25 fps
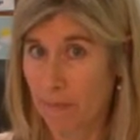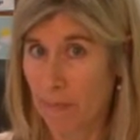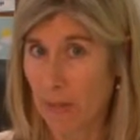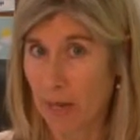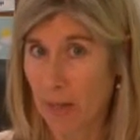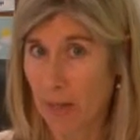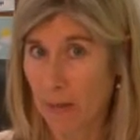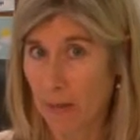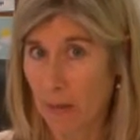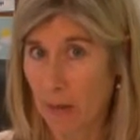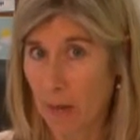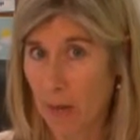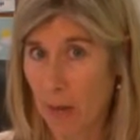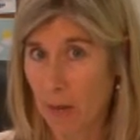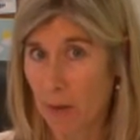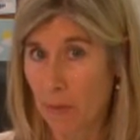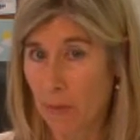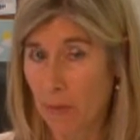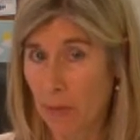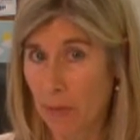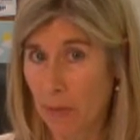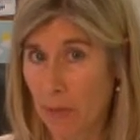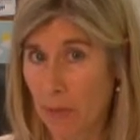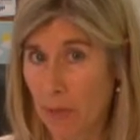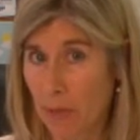Not today,
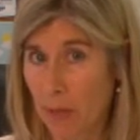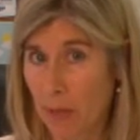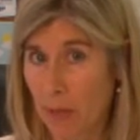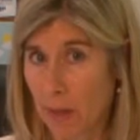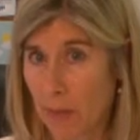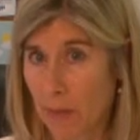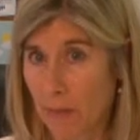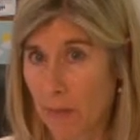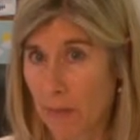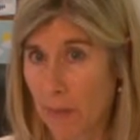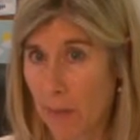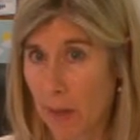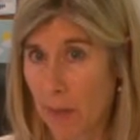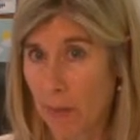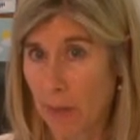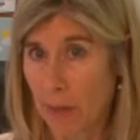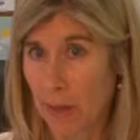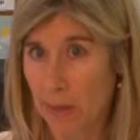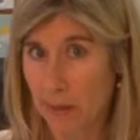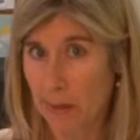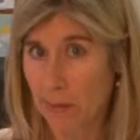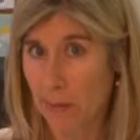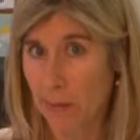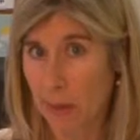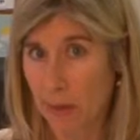Thursday, Right. and maybe
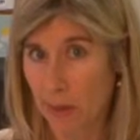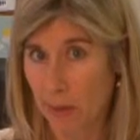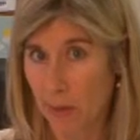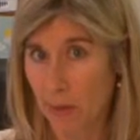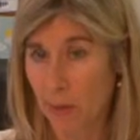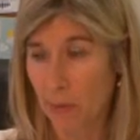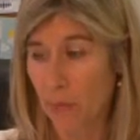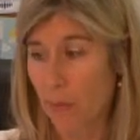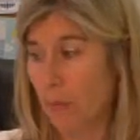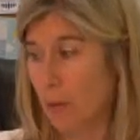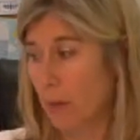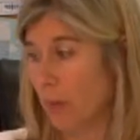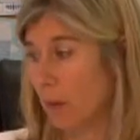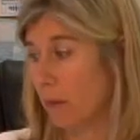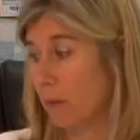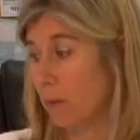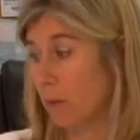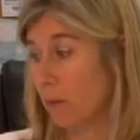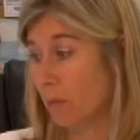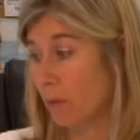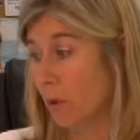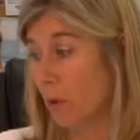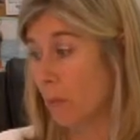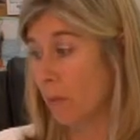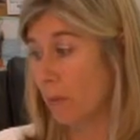not tomorrow, but
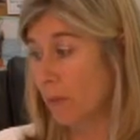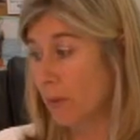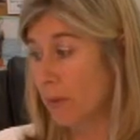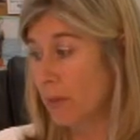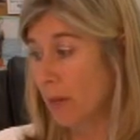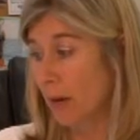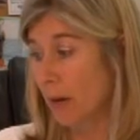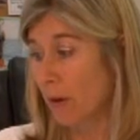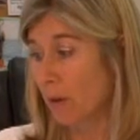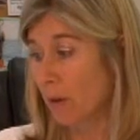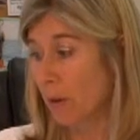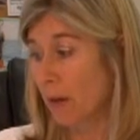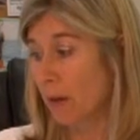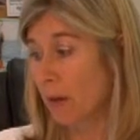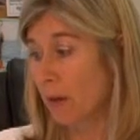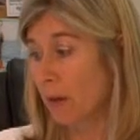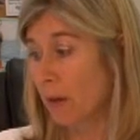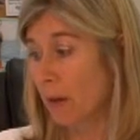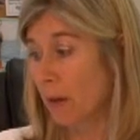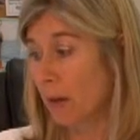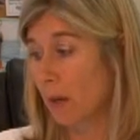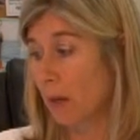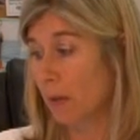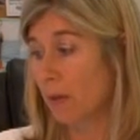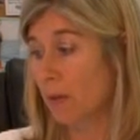hopefully Saturday
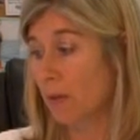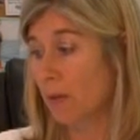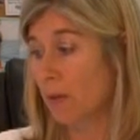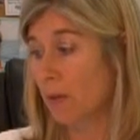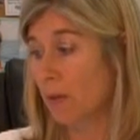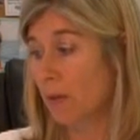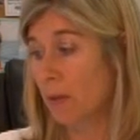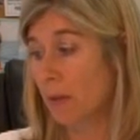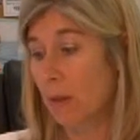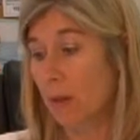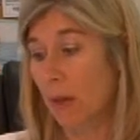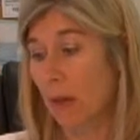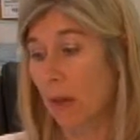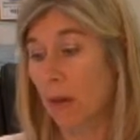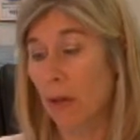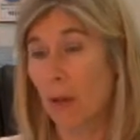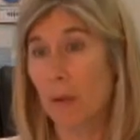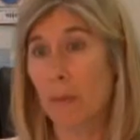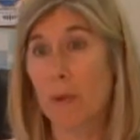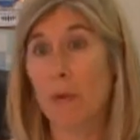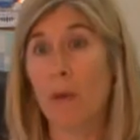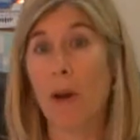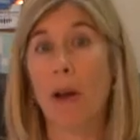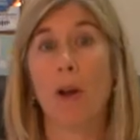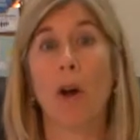and Sunday are
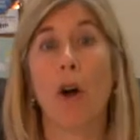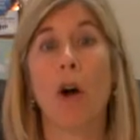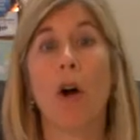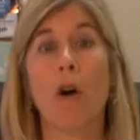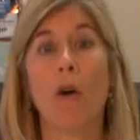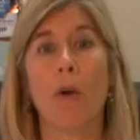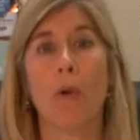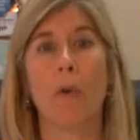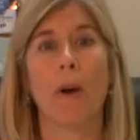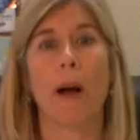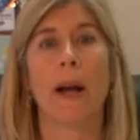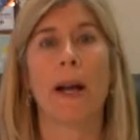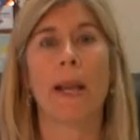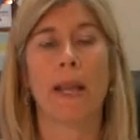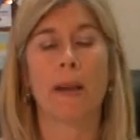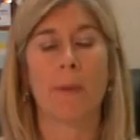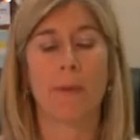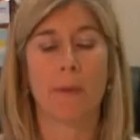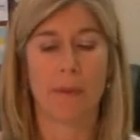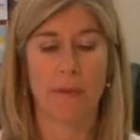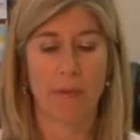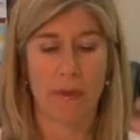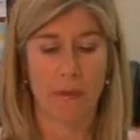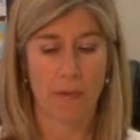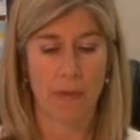going to be great. Oh, I can't
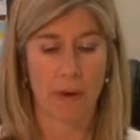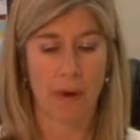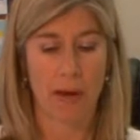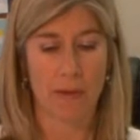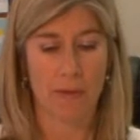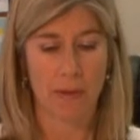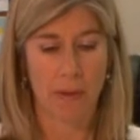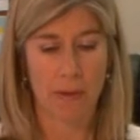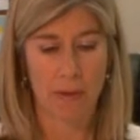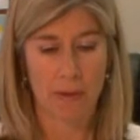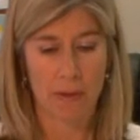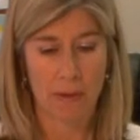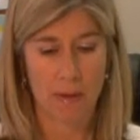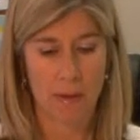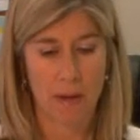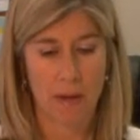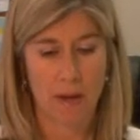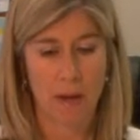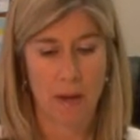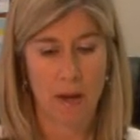believe I forgot this.